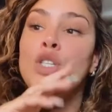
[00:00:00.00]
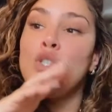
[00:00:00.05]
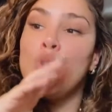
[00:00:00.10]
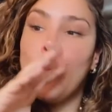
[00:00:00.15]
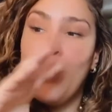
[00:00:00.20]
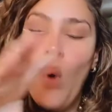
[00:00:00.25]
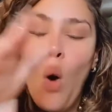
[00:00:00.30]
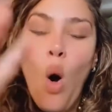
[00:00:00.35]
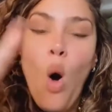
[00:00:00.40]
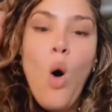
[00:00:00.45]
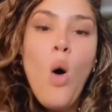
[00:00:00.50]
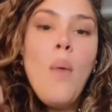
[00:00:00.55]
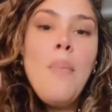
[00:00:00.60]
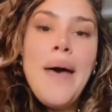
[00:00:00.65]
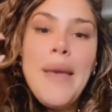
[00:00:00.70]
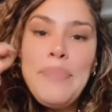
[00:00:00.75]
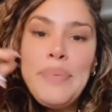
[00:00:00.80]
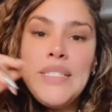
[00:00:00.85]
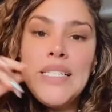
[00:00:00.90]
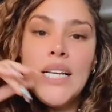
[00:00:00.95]
to all
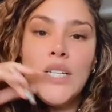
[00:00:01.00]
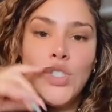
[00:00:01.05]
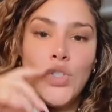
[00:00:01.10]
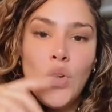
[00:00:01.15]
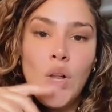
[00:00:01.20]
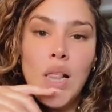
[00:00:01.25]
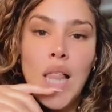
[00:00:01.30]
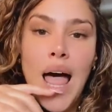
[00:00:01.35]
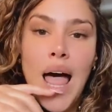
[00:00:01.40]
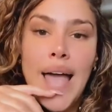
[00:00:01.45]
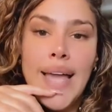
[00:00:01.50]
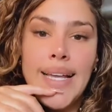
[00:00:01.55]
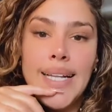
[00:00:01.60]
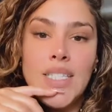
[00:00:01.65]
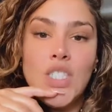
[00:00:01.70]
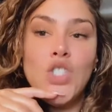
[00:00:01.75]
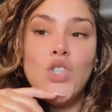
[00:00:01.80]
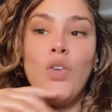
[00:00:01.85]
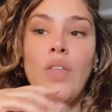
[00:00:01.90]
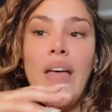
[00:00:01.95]
my potential
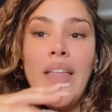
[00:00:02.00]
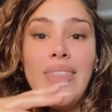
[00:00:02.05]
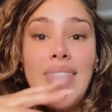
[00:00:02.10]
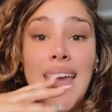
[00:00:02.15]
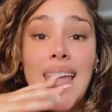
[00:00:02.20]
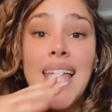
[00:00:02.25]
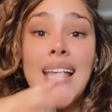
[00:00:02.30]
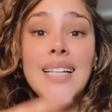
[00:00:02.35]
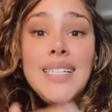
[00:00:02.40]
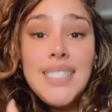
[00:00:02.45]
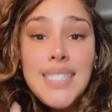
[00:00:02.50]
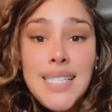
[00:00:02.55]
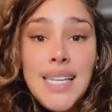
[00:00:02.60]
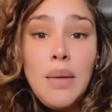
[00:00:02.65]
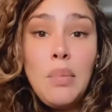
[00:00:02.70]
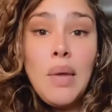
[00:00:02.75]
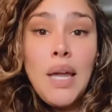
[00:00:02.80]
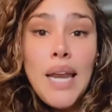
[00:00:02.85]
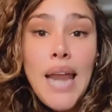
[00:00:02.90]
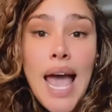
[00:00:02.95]
clients so that they can
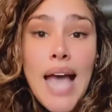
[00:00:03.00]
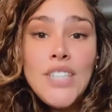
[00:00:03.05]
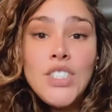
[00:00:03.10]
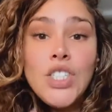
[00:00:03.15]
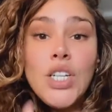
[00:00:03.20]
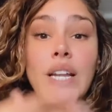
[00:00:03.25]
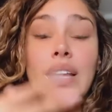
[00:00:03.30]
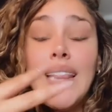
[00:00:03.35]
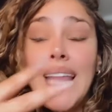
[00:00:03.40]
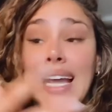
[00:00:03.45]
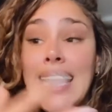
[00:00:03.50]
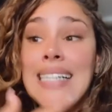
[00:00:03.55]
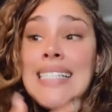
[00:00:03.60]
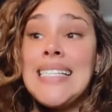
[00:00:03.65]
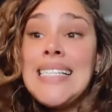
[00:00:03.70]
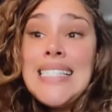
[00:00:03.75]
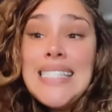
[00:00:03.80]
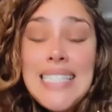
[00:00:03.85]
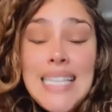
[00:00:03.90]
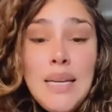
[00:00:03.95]
see me in action and they
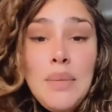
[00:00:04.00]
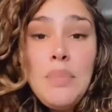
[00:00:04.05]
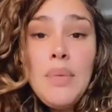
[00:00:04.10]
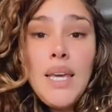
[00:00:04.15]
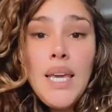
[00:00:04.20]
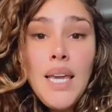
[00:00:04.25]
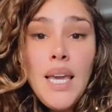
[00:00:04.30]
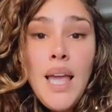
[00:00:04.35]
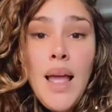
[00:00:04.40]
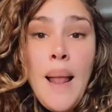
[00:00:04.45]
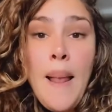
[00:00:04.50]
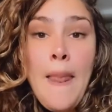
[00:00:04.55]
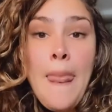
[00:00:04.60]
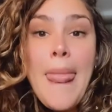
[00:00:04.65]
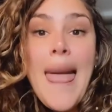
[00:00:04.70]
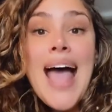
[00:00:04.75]
can see me